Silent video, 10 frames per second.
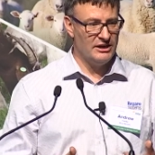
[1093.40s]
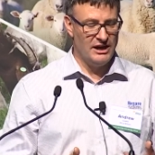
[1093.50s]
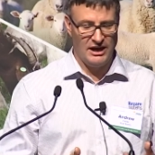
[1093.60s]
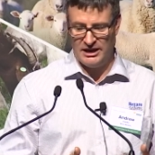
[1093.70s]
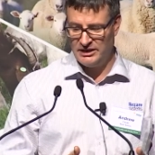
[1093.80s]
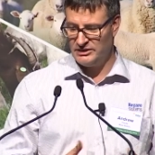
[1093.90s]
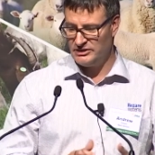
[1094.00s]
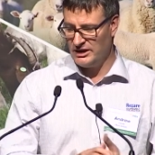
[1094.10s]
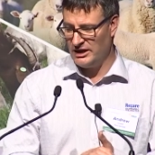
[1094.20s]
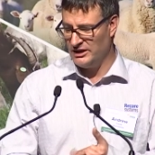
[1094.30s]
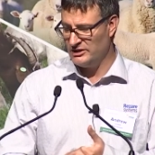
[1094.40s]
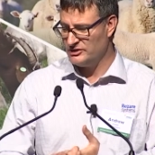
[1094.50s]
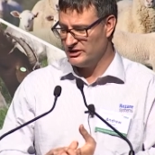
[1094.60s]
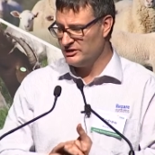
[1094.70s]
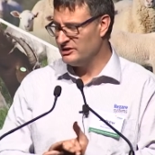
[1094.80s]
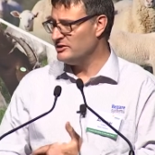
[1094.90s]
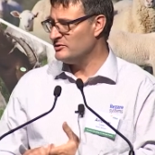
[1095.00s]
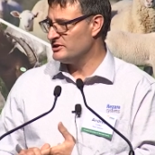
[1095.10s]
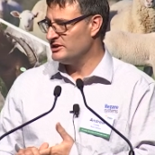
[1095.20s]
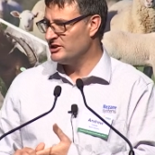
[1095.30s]
and, uh, and it's a
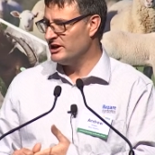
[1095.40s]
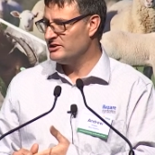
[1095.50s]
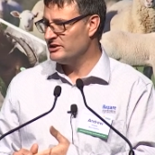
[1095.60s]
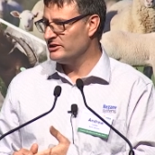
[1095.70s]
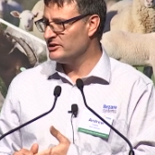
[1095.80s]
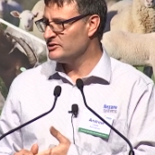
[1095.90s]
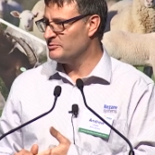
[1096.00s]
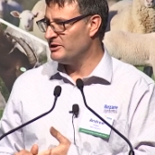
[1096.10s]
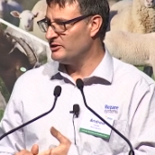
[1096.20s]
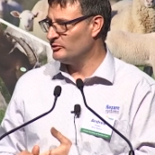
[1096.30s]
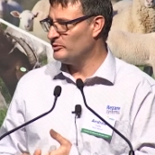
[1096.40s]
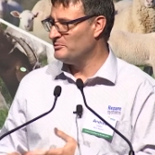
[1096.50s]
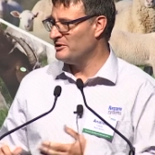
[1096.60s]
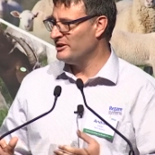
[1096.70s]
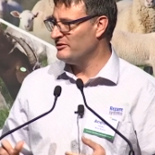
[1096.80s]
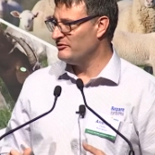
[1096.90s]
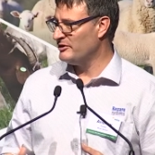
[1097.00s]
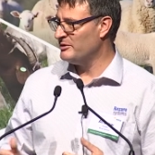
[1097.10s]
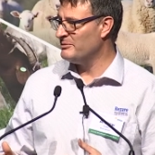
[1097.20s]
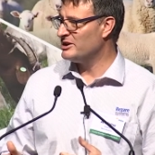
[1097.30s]
continuously changing list because we believe
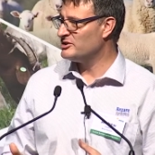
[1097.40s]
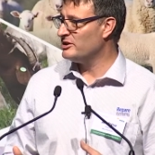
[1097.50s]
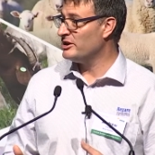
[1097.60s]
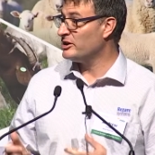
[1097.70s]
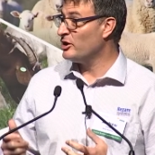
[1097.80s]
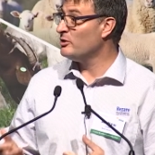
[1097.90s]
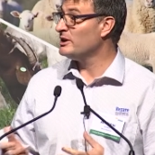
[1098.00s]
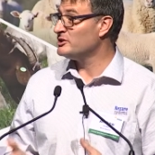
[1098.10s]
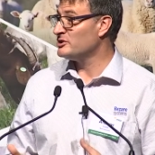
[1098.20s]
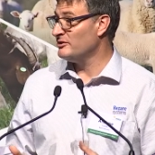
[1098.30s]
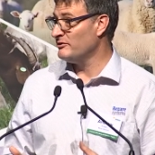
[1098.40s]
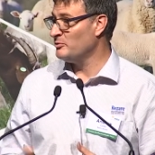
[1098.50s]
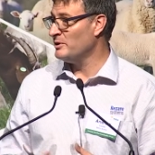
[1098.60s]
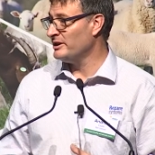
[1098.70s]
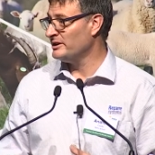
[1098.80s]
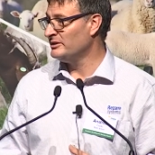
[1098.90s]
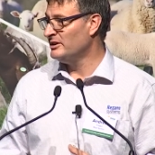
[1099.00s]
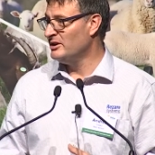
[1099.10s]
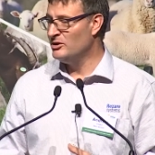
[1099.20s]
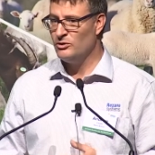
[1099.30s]
very much in a coalition of the willing.
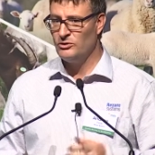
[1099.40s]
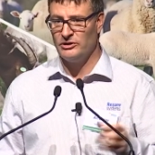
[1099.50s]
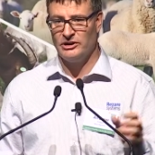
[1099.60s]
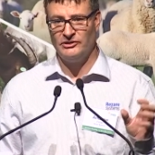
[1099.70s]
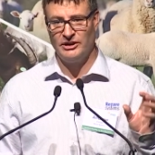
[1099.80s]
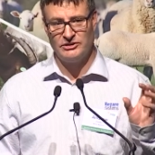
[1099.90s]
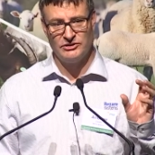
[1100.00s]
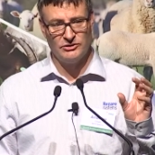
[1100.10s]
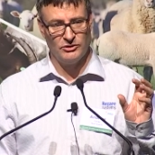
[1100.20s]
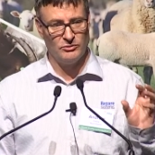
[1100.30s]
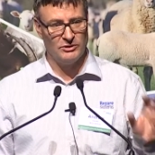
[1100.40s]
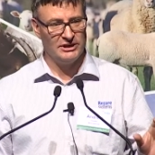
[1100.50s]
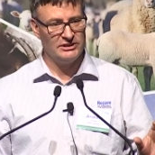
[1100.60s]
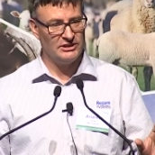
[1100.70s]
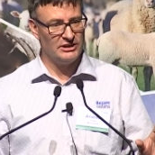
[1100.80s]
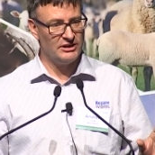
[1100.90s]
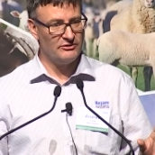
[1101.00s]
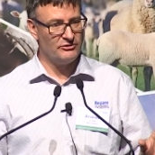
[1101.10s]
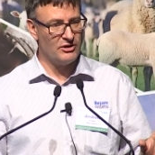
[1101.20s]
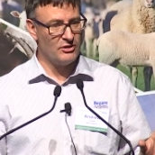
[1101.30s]
Organisations who are willing to get
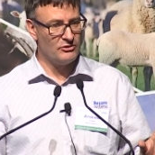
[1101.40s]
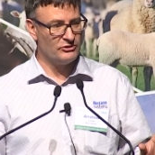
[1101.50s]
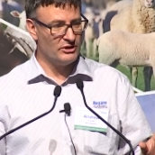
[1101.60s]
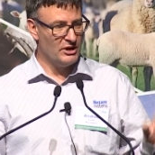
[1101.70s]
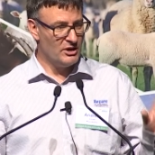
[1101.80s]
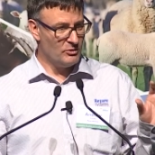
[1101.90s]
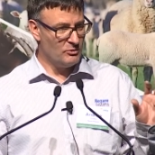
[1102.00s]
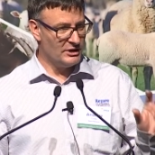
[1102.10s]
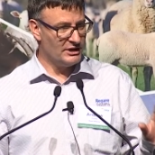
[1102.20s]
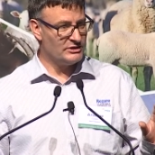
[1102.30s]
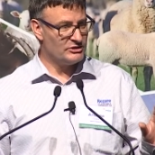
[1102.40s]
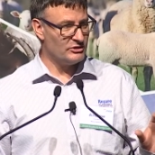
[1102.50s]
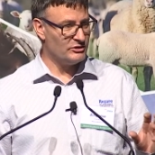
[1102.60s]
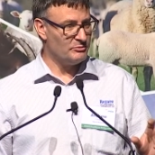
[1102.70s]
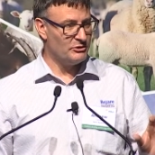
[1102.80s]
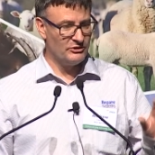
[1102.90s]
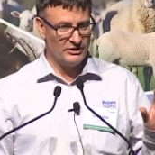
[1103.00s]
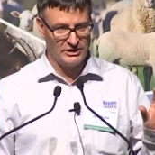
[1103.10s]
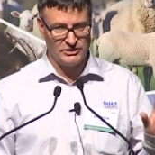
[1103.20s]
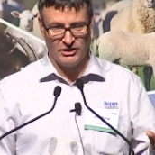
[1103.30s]
involved, willing to put
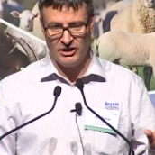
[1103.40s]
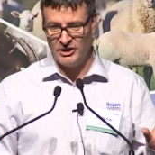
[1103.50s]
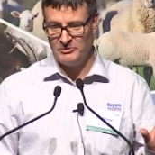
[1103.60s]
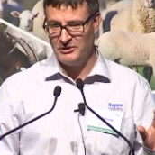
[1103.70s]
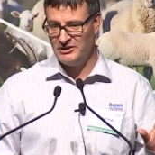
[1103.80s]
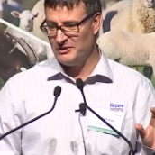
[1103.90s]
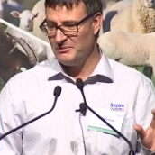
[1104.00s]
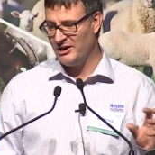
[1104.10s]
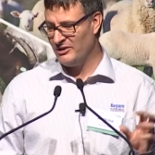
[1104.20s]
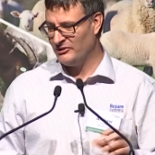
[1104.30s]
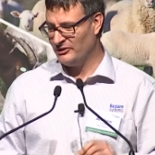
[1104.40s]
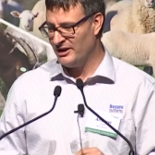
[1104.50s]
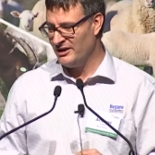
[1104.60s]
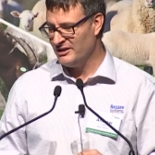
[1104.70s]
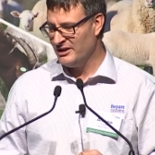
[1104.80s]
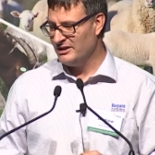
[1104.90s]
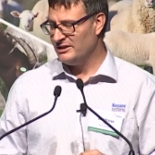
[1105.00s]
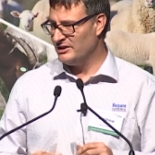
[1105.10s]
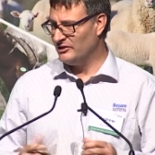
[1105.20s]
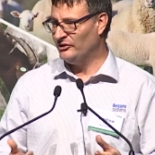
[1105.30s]
their time where their mouths are,
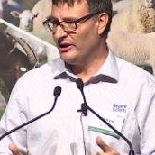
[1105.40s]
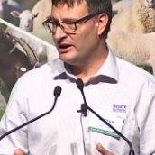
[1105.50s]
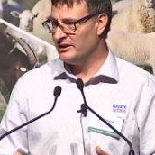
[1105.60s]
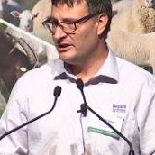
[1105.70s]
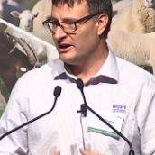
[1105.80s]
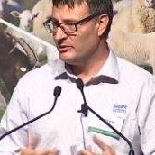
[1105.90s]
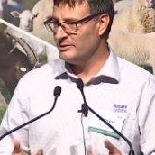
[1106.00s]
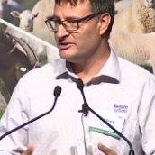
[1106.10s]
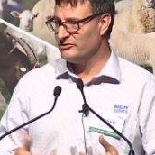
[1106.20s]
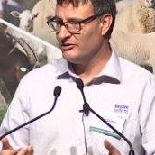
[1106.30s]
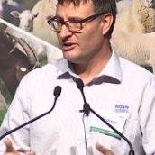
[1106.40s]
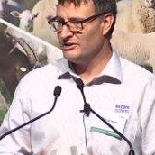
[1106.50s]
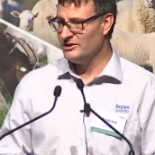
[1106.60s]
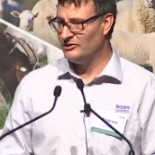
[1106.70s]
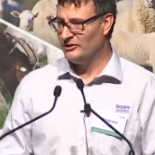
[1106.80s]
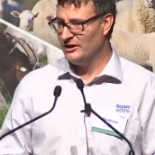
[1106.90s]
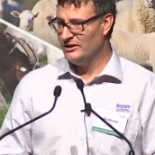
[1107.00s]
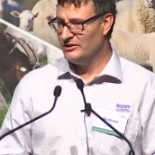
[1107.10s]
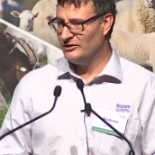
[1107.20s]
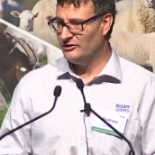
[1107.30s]
get a say in how we define these,
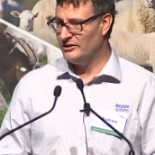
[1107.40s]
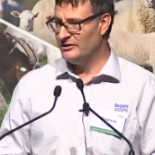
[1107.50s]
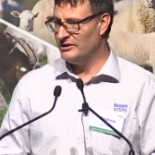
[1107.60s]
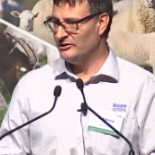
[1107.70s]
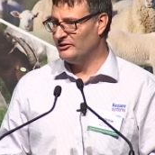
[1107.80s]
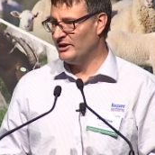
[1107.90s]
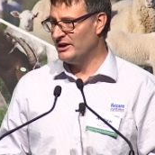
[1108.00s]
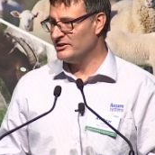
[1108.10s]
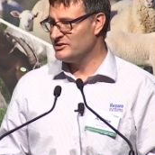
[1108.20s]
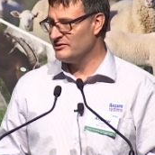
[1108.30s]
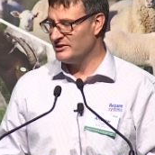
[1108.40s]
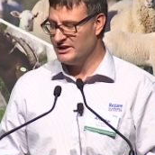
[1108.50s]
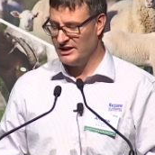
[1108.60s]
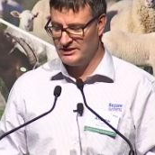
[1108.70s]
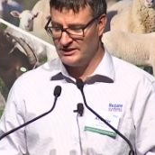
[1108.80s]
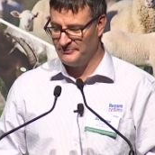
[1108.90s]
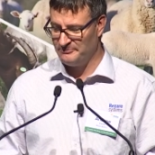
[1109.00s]
these, these standards for the data.